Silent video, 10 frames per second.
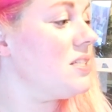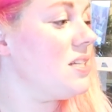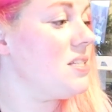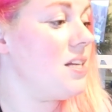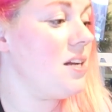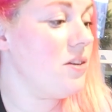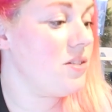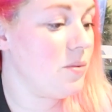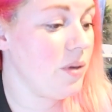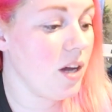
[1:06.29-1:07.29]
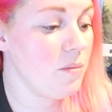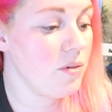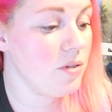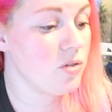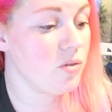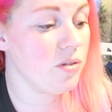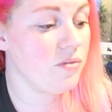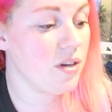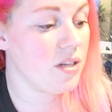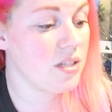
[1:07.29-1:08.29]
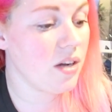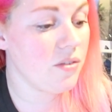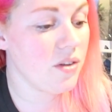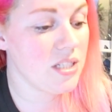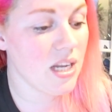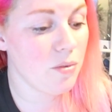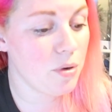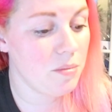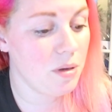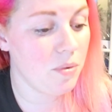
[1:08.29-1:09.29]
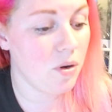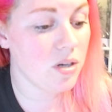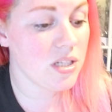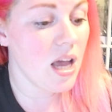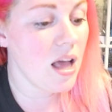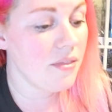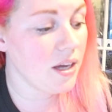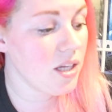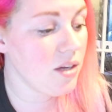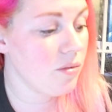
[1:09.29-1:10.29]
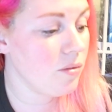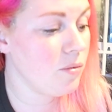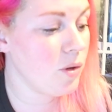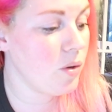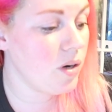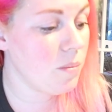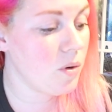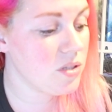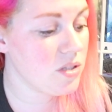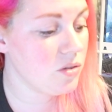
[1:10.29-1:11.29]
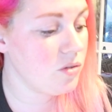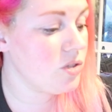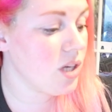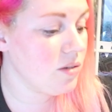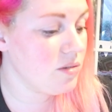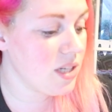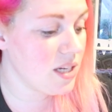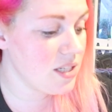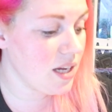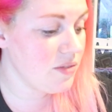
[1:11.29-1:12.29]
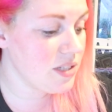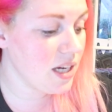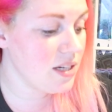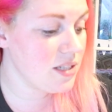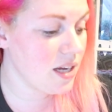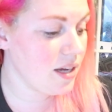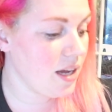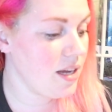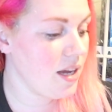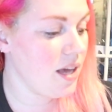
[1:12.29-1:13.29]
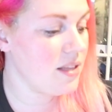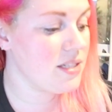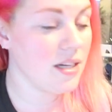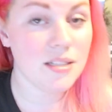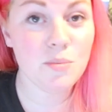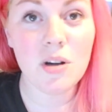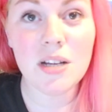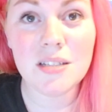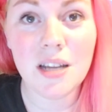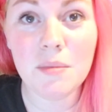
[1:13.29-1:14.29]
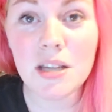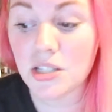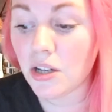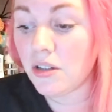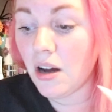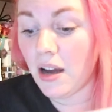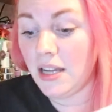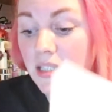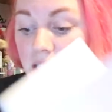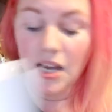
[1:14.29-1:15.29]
It says, Dear Lucy, we hope you enjoy your first our first ever premium box. Thank you for reviewing our boxes on your channel. Stay safe and take, take care. The Snack Surprise team. That's so nice.